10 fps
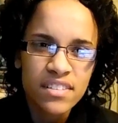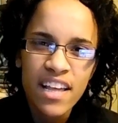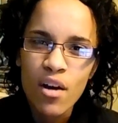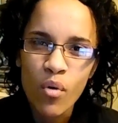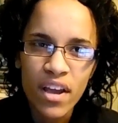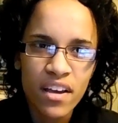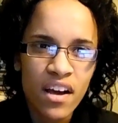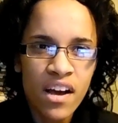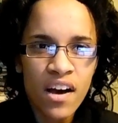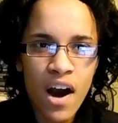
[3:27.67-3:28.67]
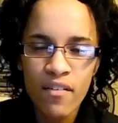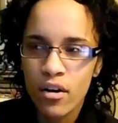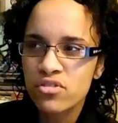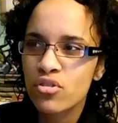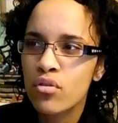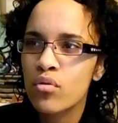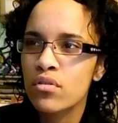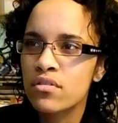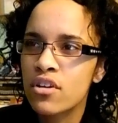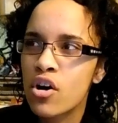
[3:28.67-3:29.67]
Stay awake. I've
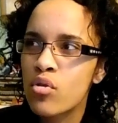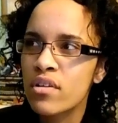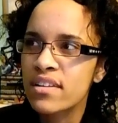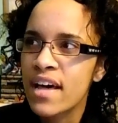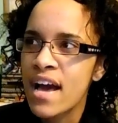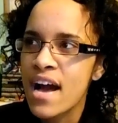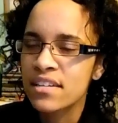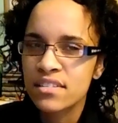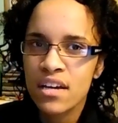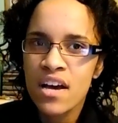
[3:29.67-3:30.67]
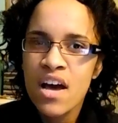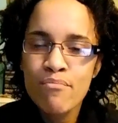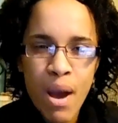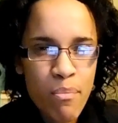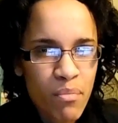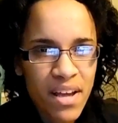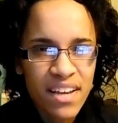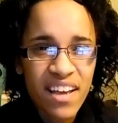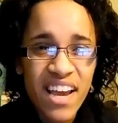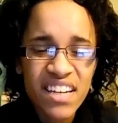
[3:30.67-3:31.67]
also known that
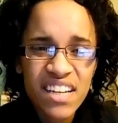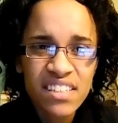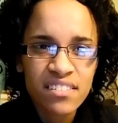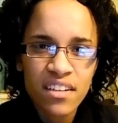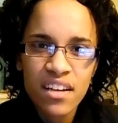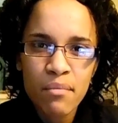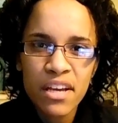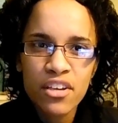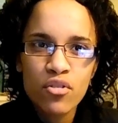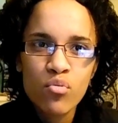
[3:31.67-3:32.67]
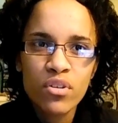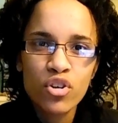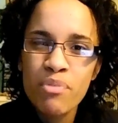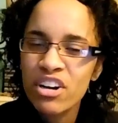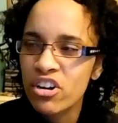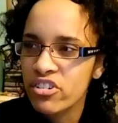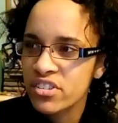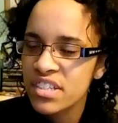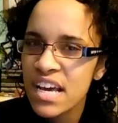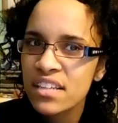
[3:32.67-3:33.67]
peppermint candies can make you do better
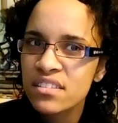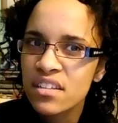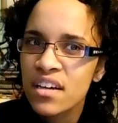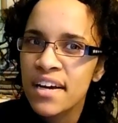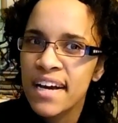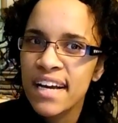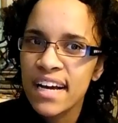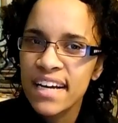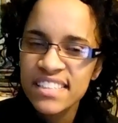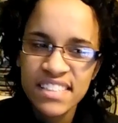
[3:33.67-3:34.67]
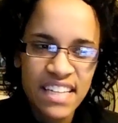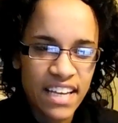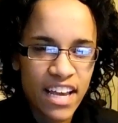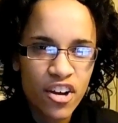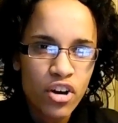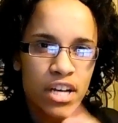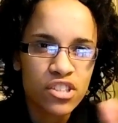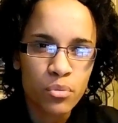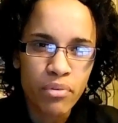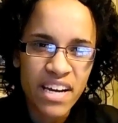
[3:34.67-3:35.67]
on your test. I guess gonna like
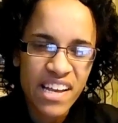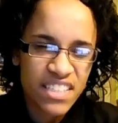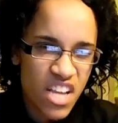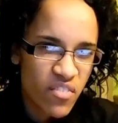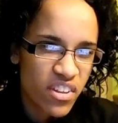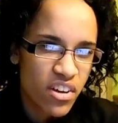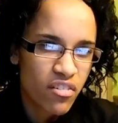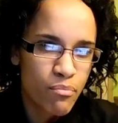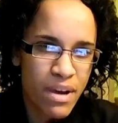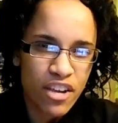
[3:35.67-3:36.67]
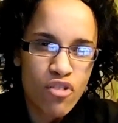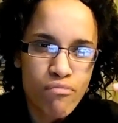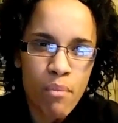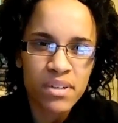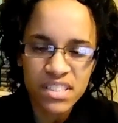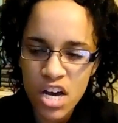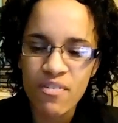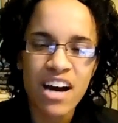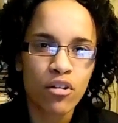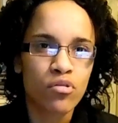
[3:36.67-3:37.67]
increase your brain activity or make you remember
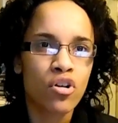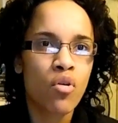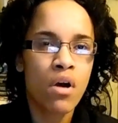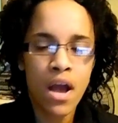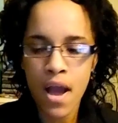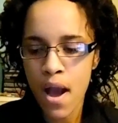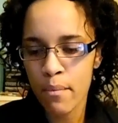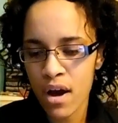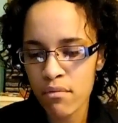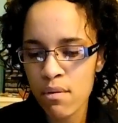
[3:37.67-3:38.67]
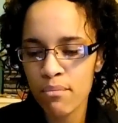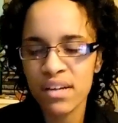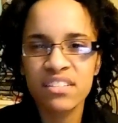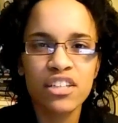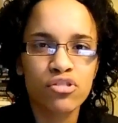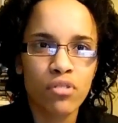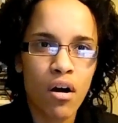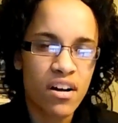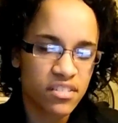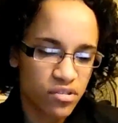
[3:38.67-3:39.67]
stuff. I don't know, but I remember my teacher
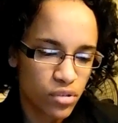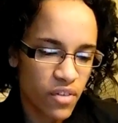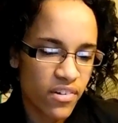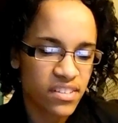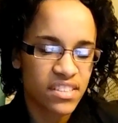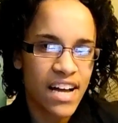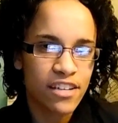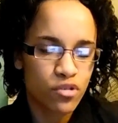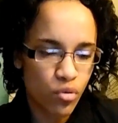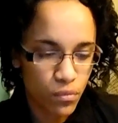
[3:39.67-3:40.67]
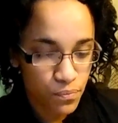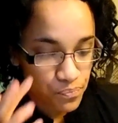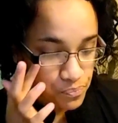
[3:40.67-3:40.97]
would always do that for us in high school.